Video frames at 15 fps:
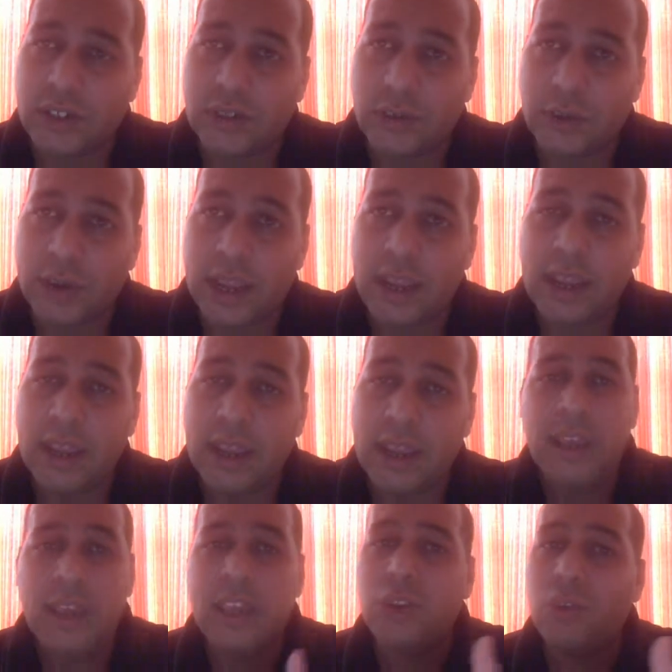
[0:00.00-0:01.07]
okay?
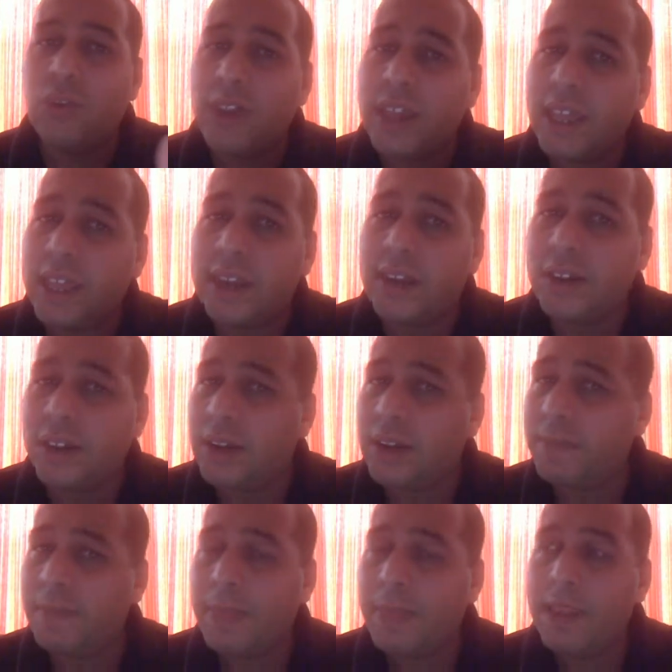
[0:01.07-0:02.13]
He'll get it
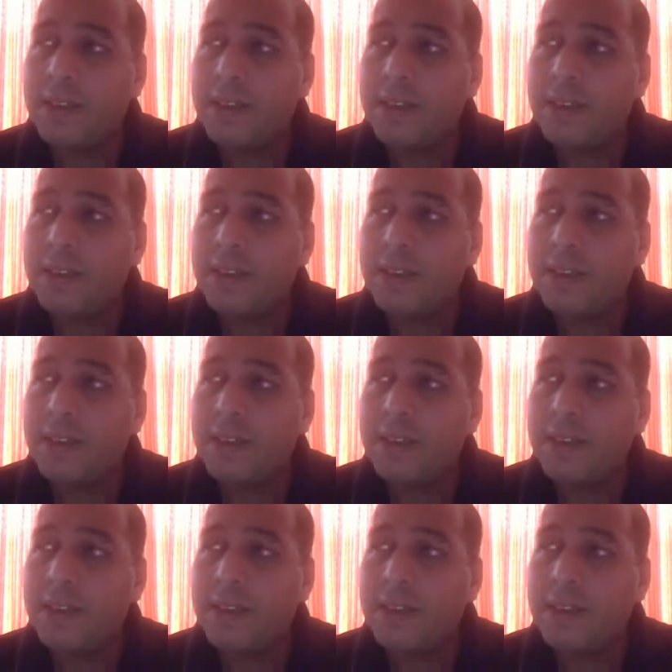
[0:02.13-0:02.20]
done.